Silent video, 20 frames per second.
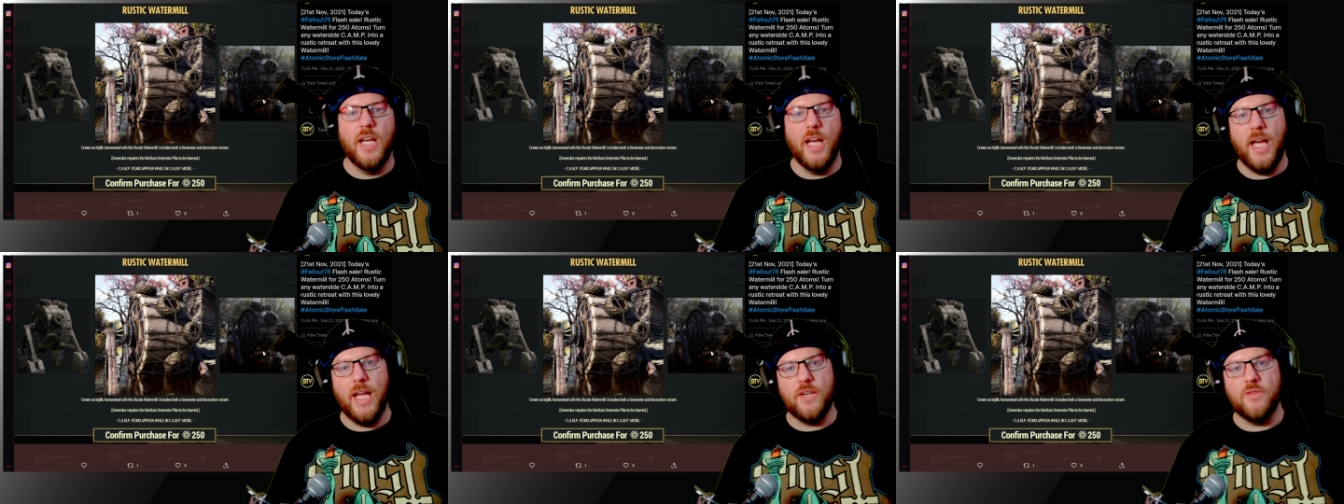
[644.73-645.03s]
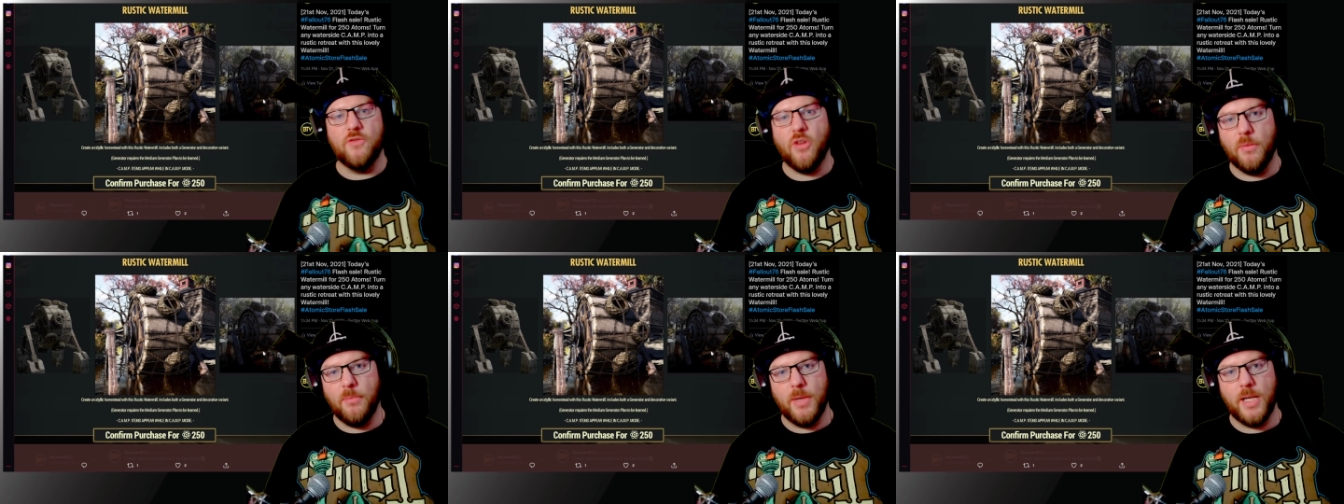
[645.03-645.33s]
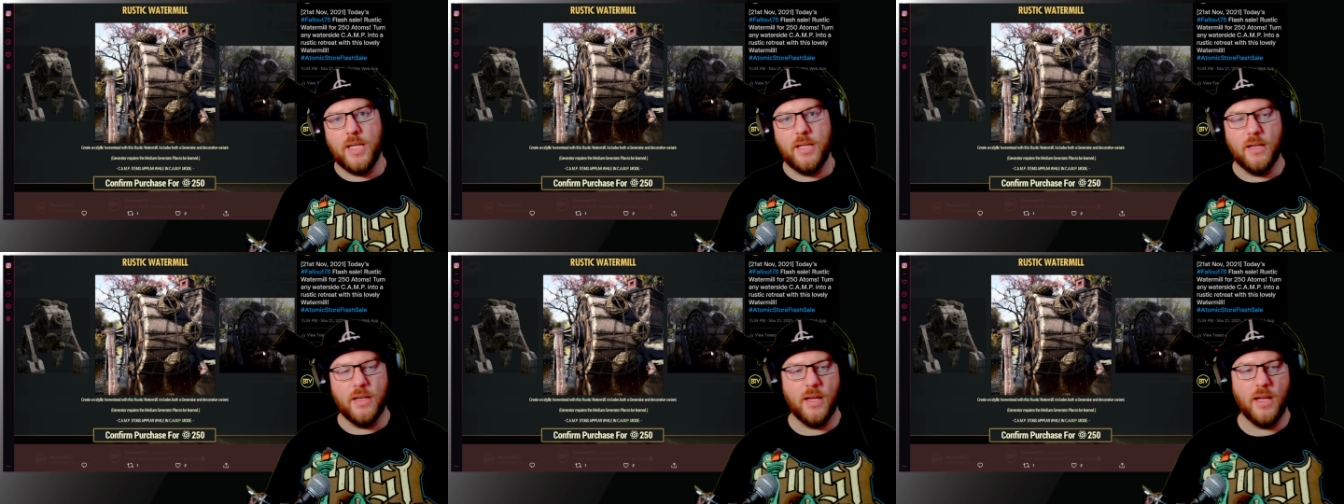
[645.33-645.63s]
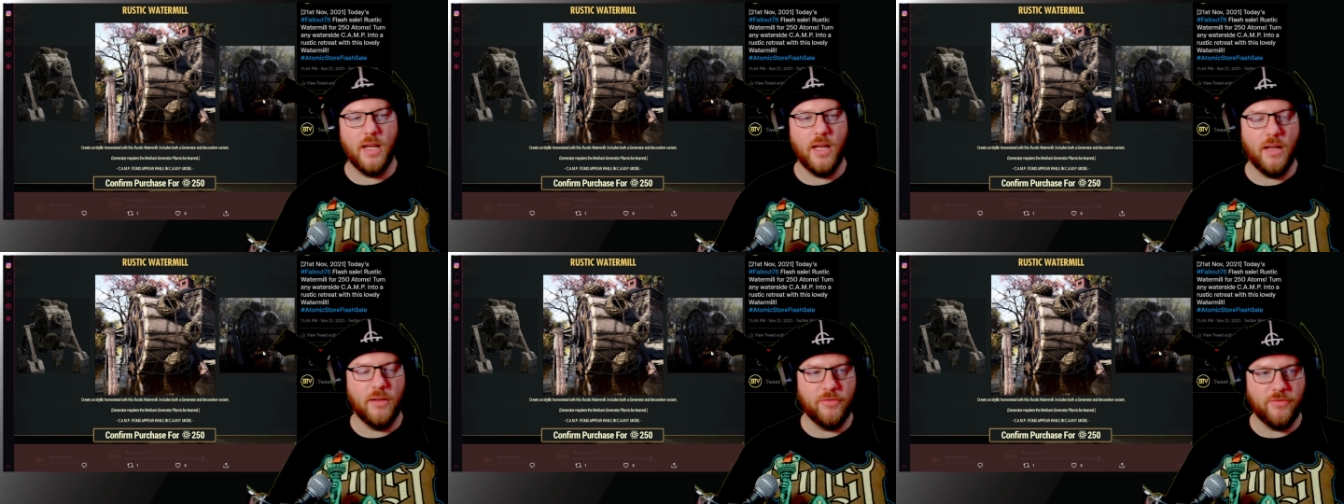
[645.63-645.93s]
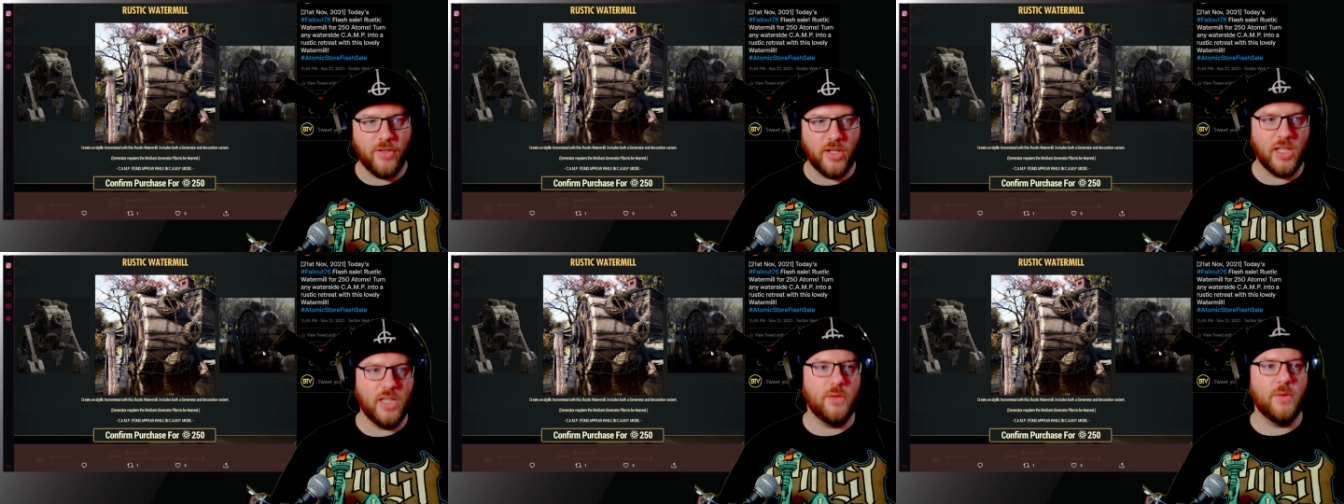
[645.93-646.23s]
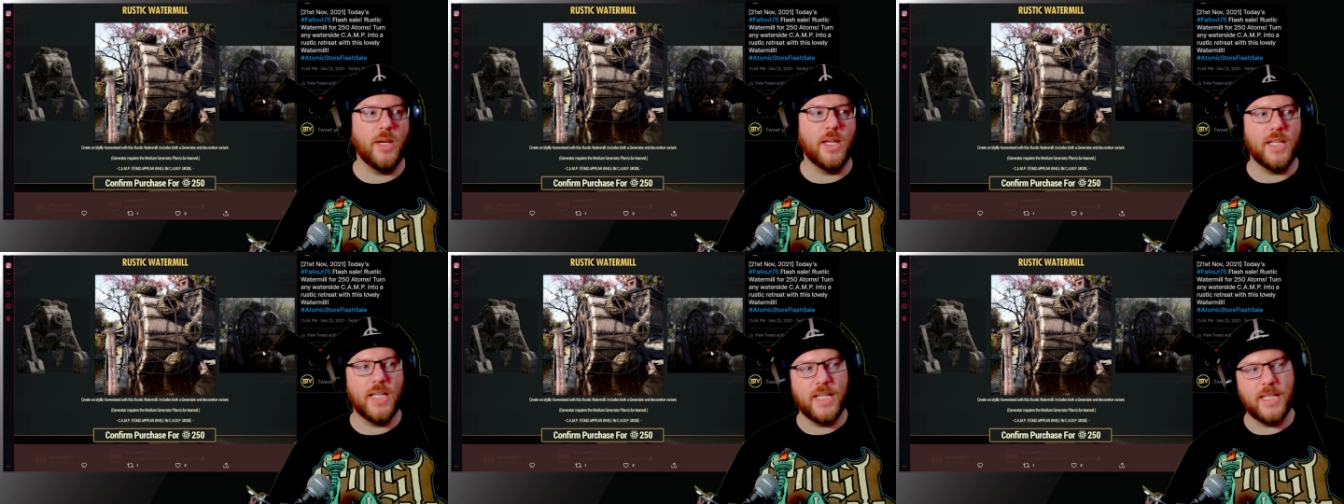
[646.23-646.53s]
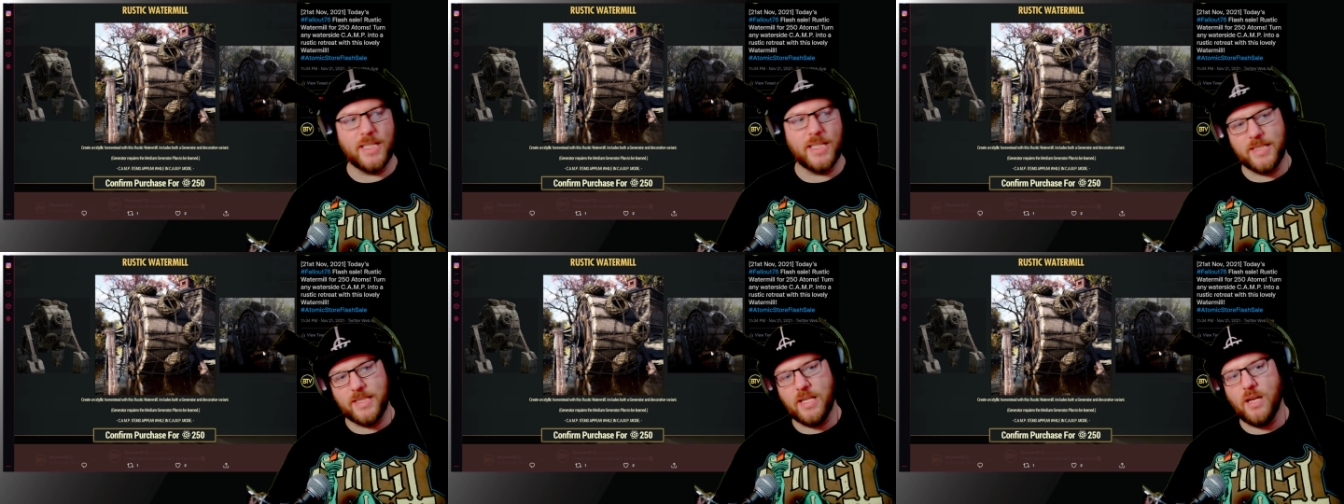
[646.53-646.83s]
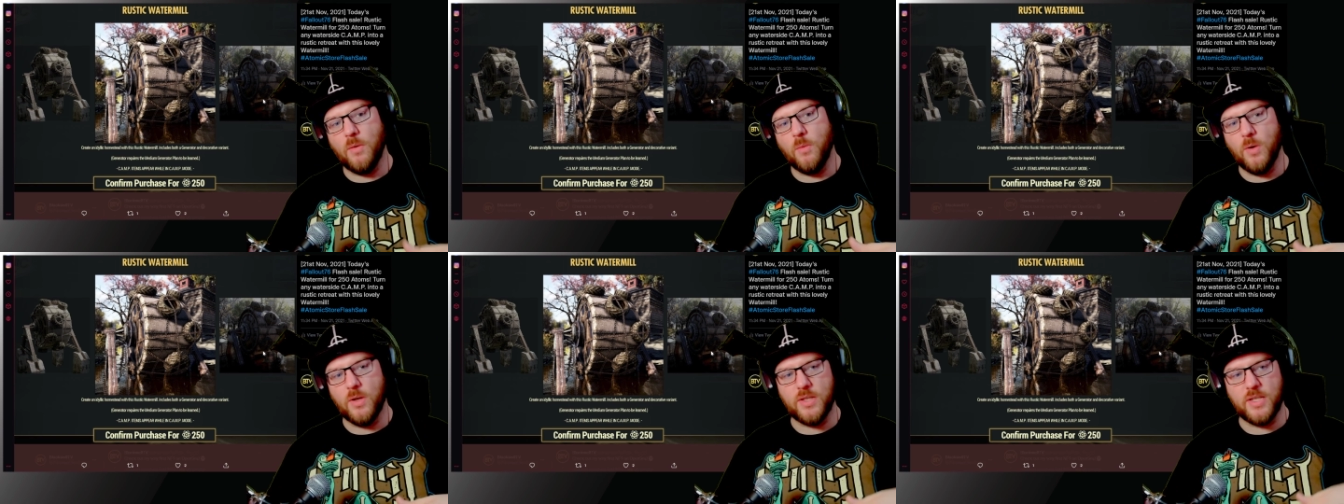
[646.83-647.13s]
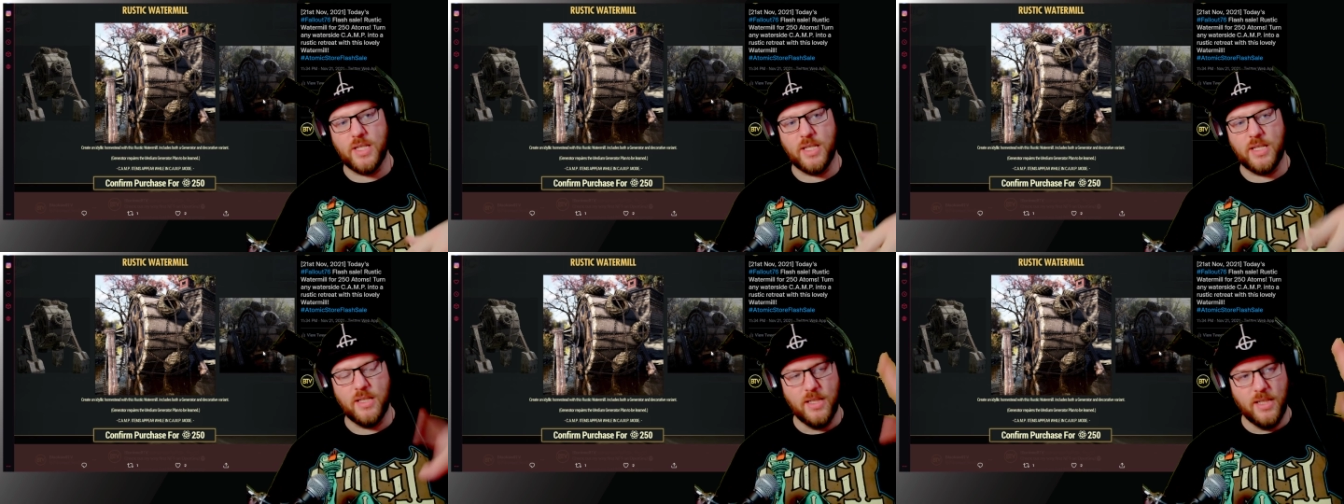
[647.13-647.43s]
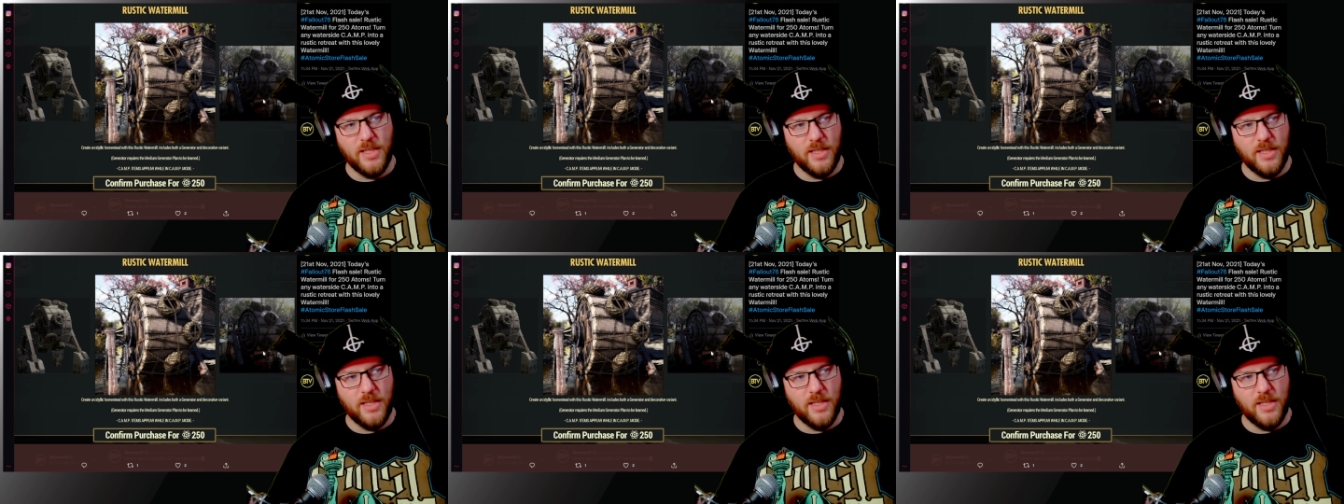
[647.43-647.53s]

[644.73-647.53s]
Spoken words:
and drop me a follow, and then you can start watching